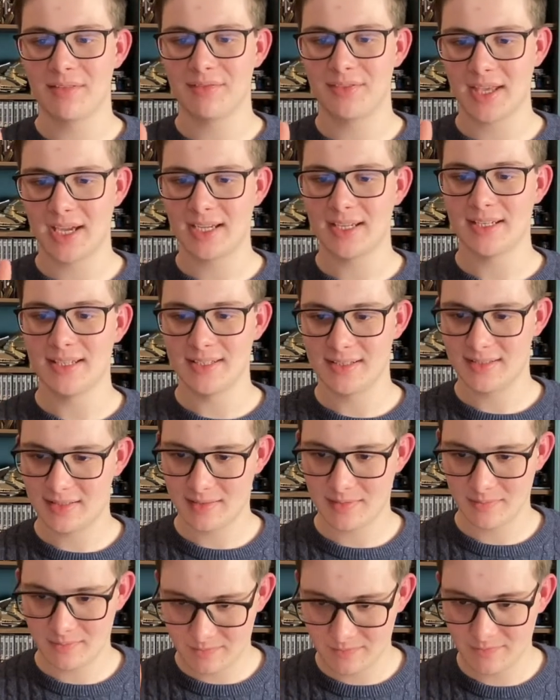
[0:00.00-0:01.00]
That
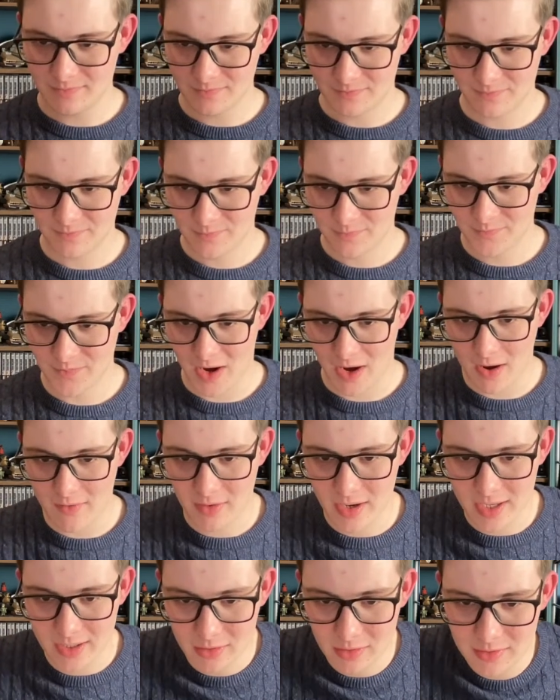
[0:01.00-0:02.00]
is very,
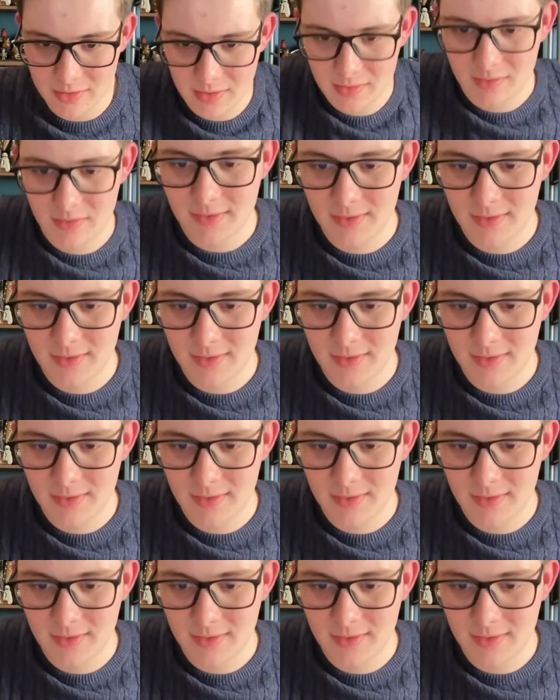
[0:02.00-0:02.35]
very good.